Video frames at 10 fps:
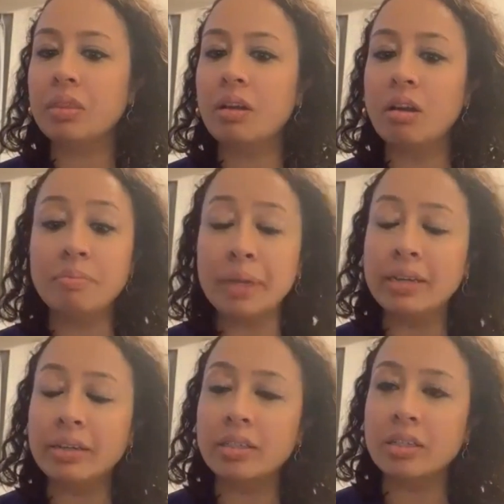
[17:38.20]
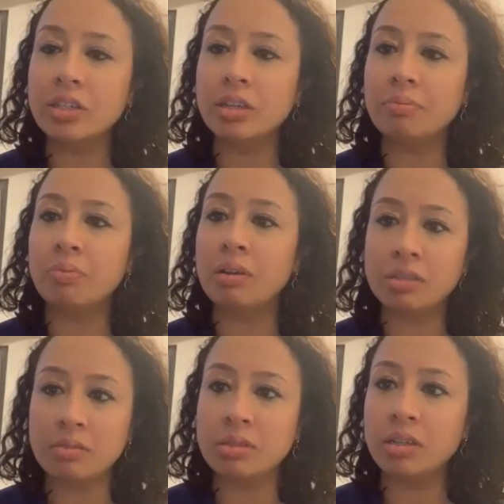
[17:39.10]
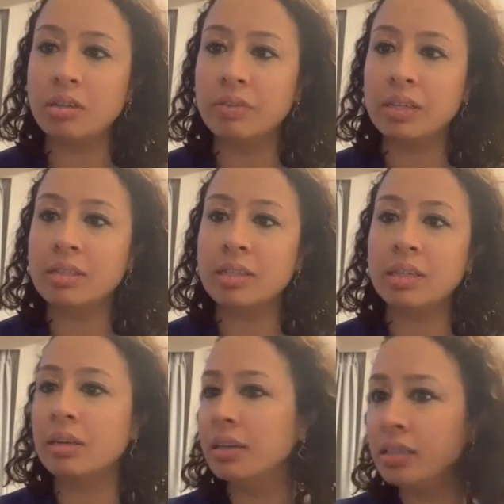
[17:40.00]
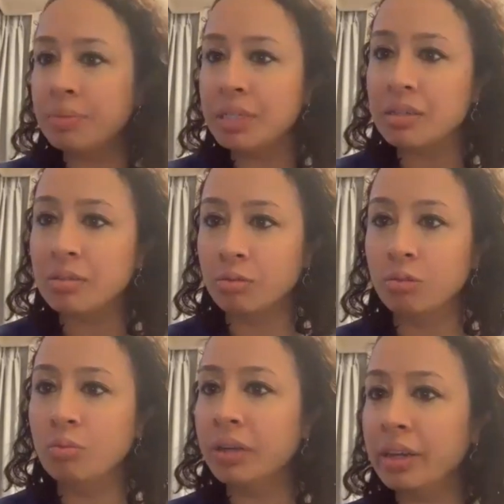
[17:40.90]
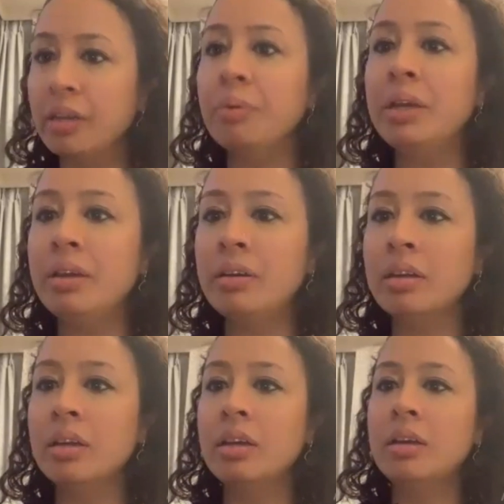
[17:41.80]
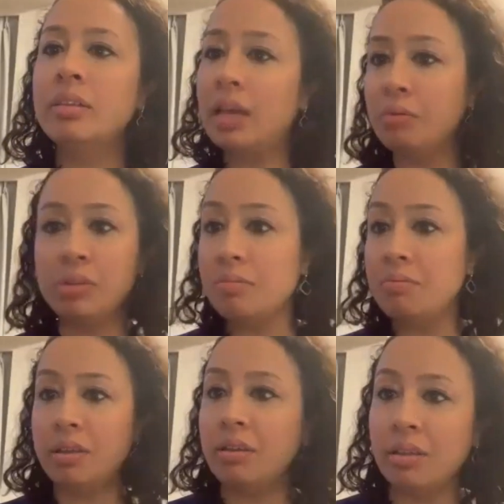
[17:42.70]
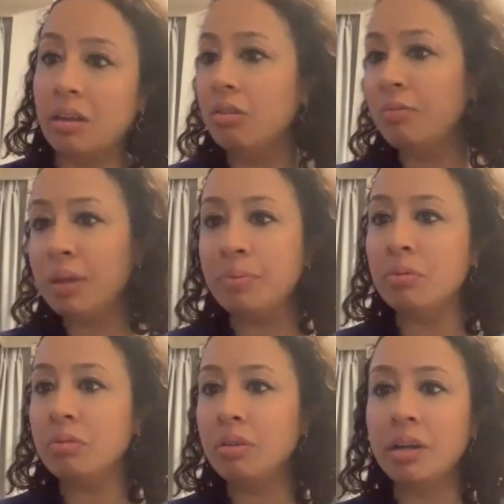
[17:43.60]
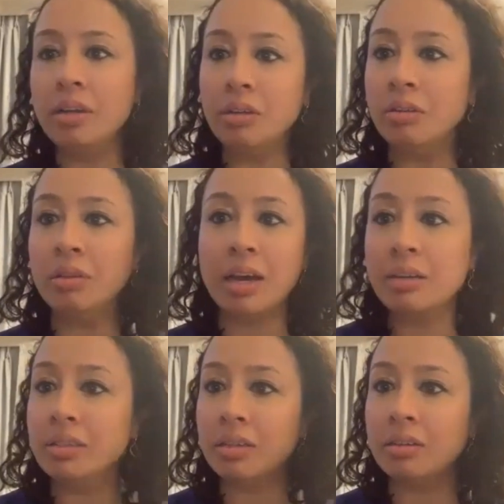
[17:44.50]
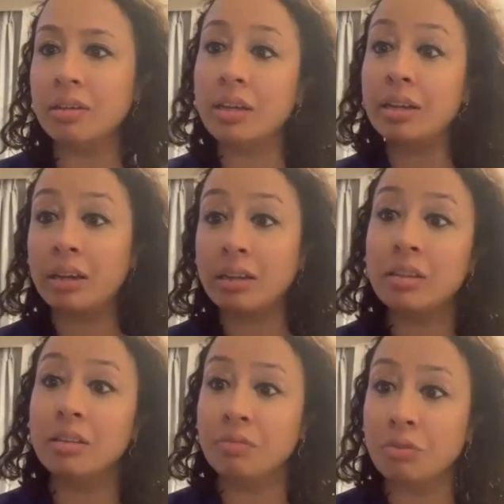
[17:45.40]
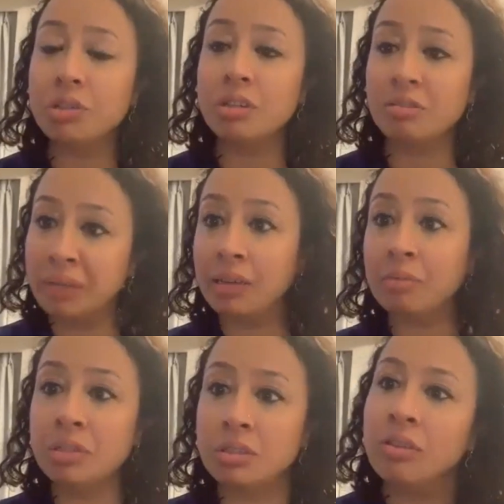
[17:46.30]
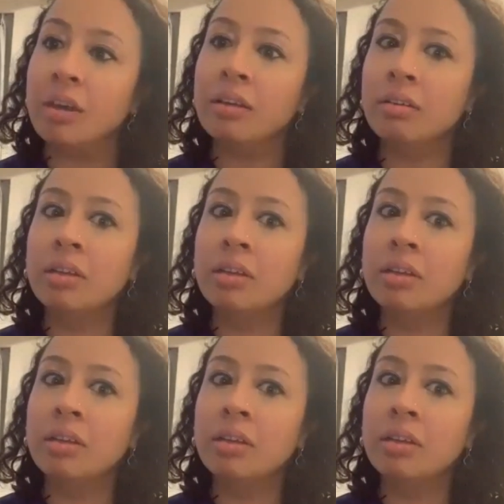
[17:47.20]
unpaid internship whilst I was at university at London Business School 1 day a week. That was something that a lot of people I knew hadn't done, and I'd had the fortune of being able to do that.